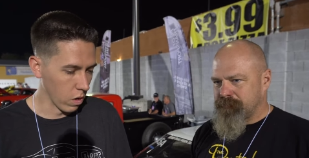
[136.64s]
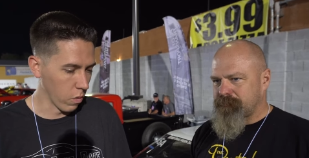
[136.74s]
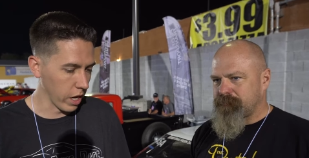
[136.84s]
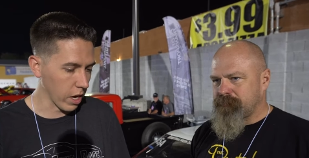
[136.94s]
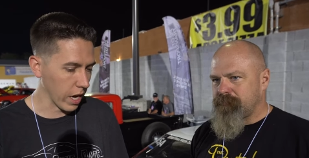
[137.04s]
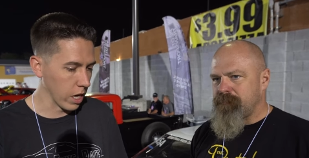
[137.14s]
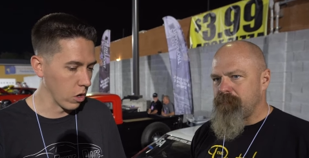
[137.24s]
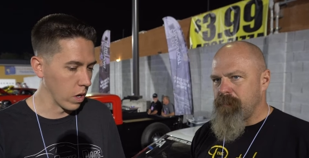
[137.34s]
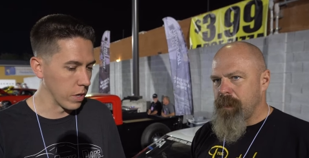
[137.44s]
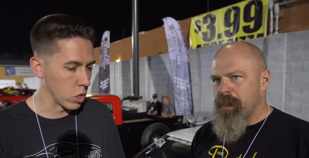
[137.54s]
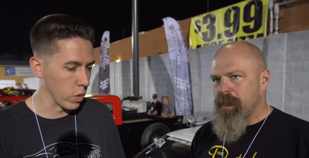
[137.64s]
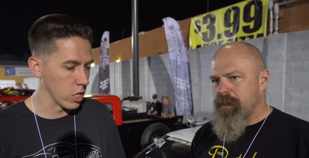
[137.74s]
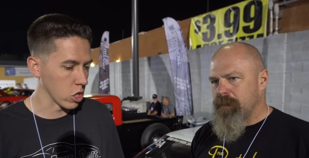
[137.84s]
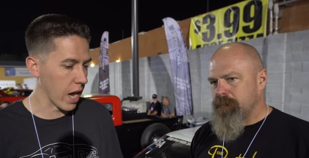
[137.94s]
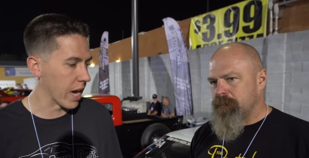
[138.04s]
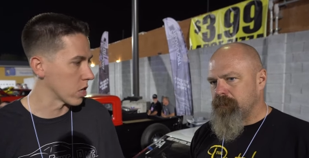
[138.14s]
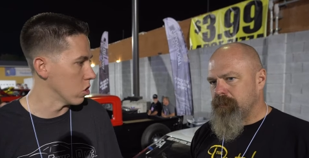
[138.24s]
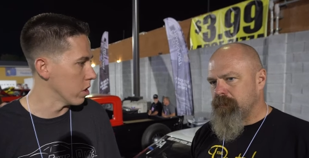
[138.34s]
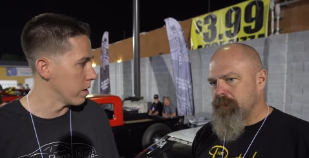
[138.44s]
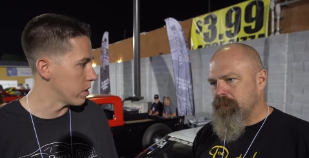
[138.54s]
Speaker 1: What, what you kind of doing between tracks
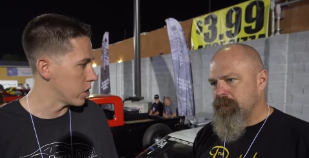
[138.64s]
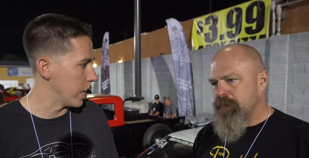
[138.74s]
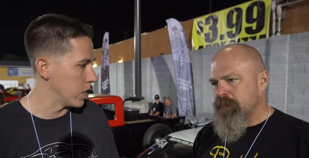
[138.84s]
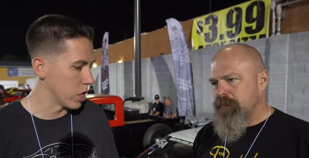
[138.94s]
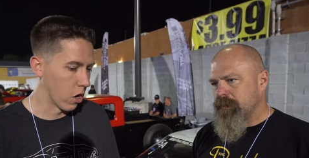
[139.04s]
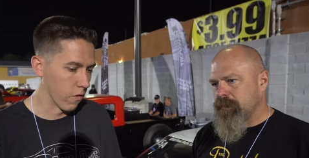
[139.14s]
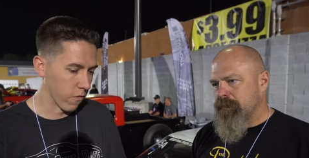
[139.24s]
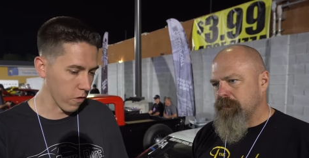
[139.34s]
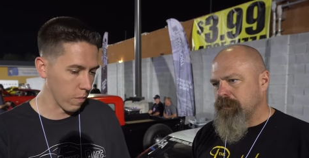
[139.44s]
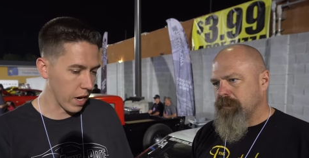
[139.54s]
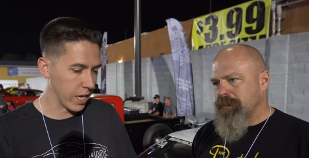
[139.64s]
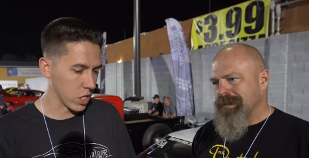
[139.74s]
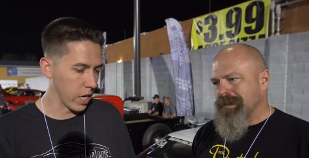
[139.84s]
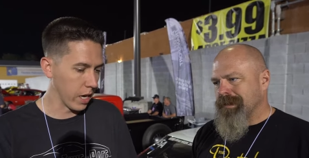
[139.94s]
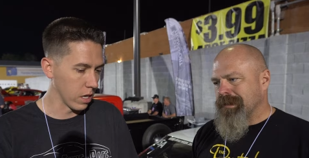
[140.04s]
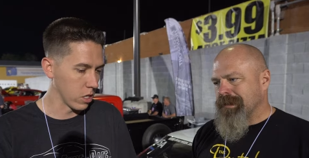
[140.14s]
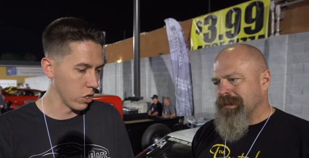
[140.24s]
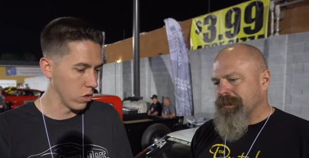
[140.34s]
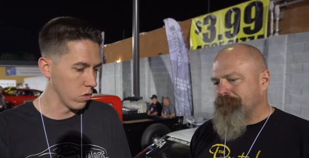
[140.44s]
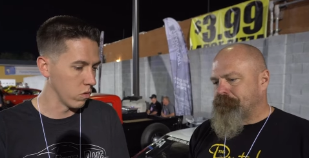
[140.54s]
or to change it over from racing
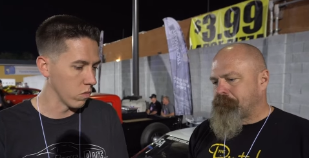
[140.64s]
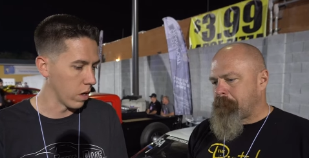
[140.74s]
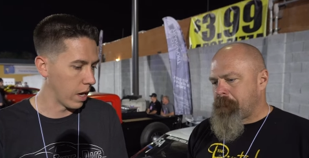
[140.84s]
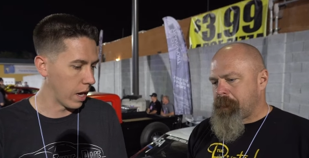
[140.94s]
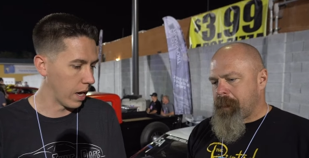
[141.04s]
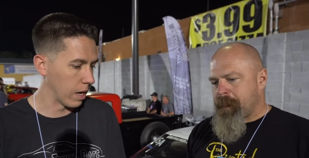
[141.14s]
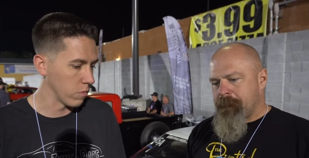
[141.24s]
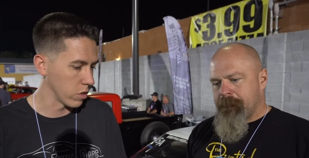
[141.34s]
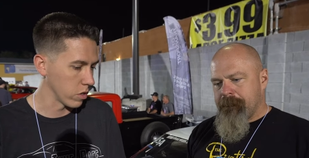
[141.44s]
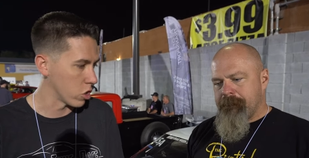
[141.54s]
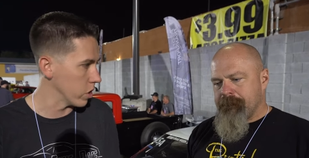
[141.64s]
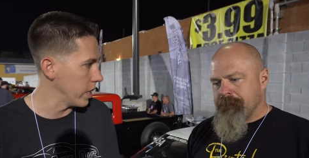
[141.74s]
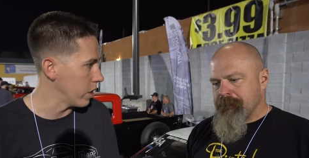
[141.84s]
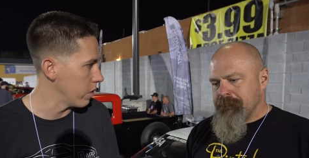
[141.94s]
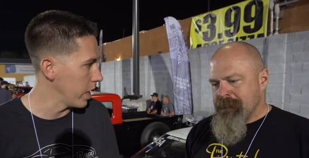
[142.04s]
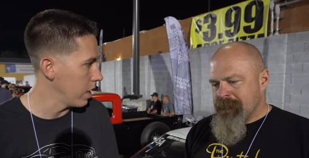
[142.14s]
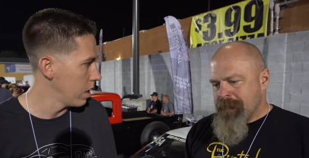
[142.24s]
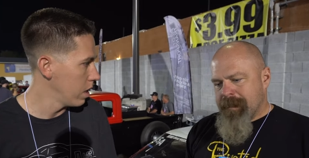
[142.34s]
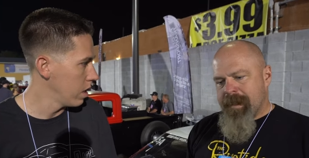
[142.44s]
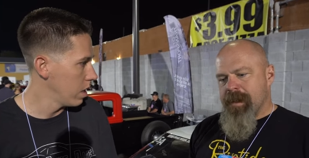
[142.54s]
to um, street duty?
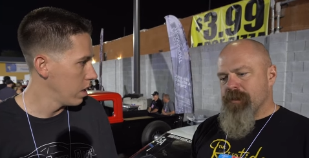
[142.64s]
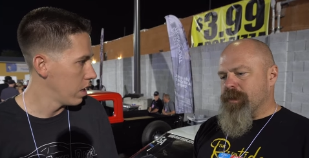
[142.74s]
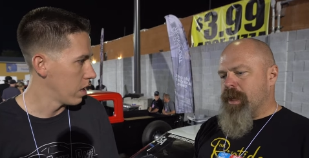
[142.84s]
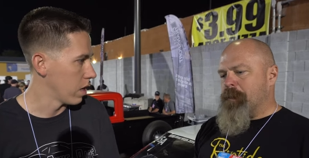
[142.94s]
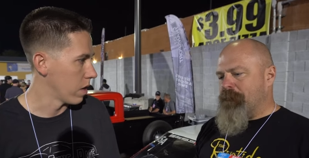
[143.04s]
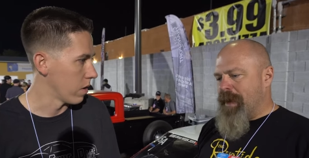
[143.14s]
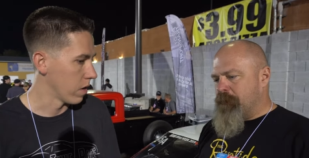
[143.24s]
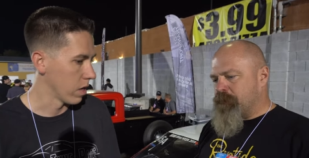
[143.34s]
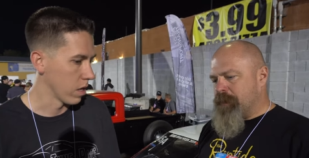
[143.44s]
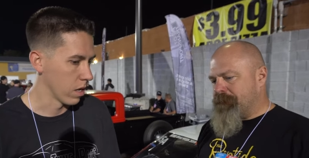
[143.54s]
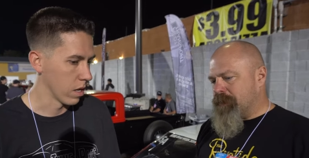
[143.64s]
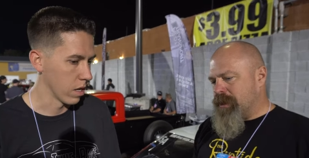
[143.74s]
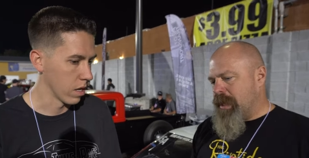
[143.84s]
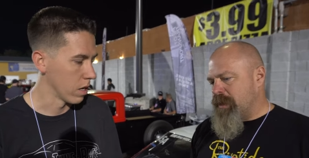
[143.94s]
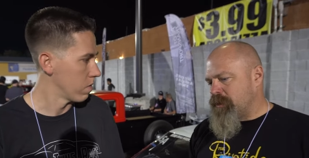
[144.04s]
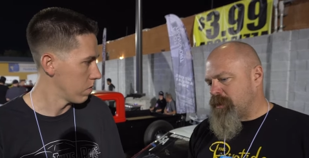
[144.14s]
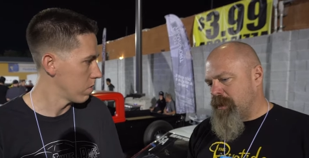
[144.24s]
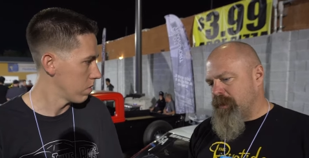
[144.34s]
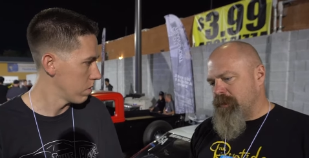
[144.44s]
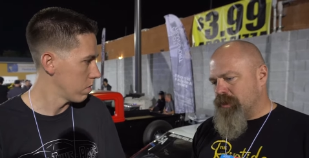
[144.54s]
Speaker 2: Uh, there's a couple valves we have to change
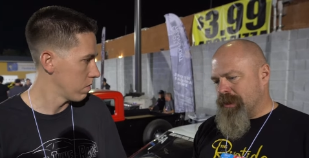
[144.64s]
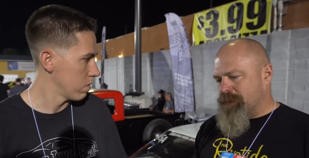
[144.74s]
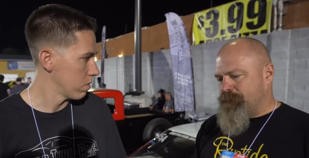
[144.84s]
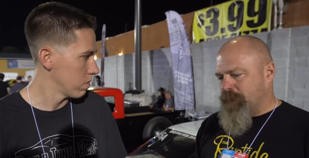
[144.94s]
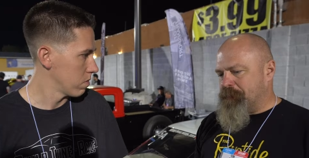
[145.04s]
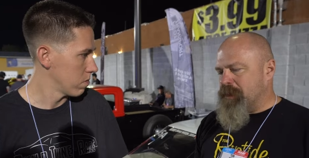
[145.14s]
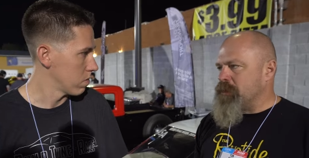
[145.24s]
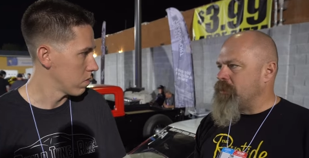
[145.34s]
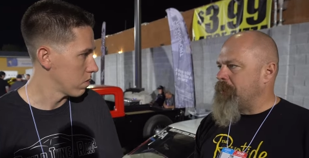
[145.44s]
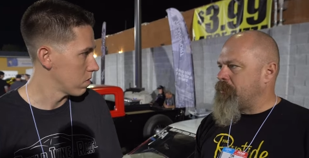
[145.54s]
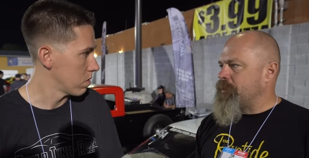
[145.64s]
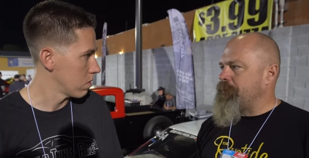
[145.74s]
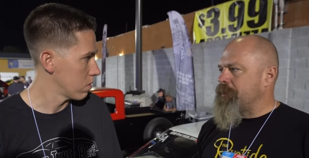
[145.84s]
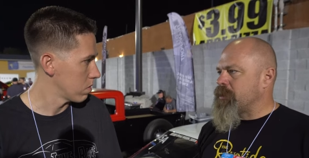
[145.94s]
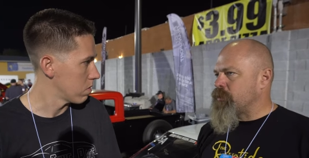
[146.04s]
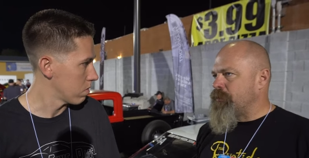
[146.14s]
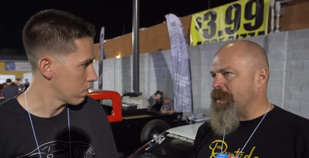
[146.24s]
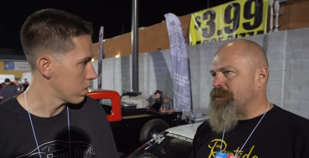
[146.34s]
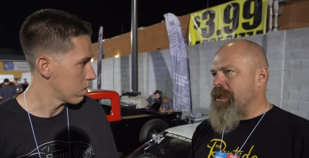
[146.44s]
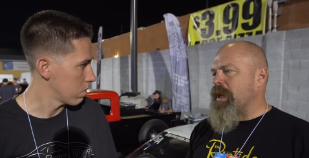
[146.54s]
and just flip the tune up or whatever because we
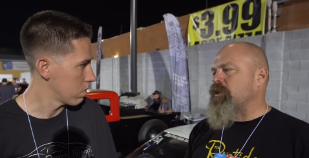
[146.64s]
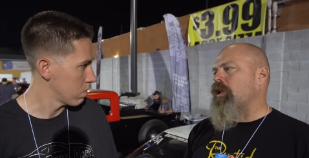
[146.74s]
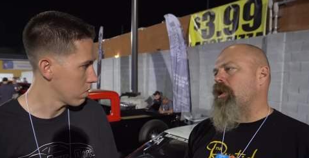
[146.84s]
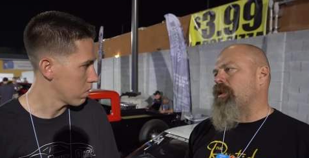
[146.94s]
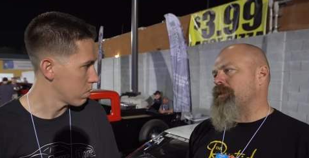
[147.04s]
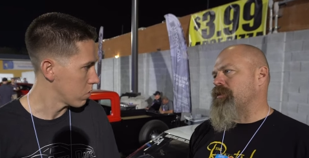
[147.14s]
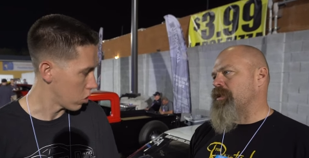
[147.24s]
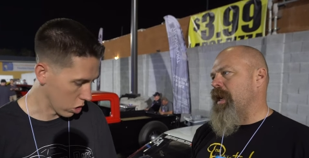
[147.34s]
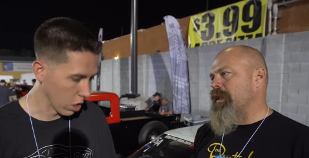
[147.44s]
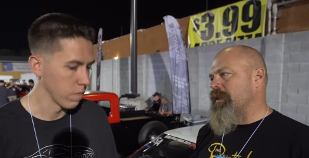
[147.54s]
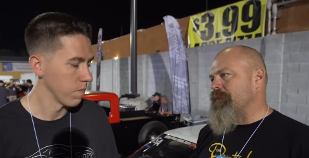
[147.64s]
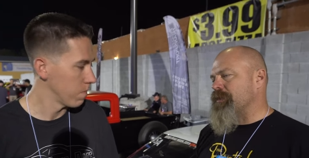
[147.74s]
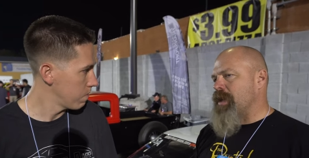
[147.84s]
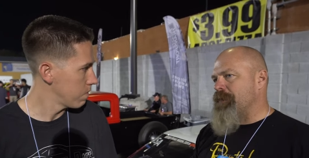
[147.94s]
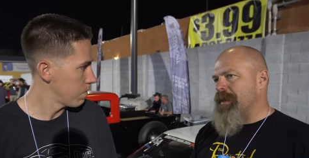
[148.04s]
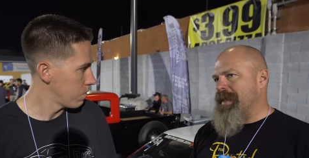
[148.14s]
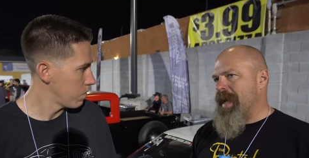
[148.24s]
race on alcohol at the track sure. and then we drive on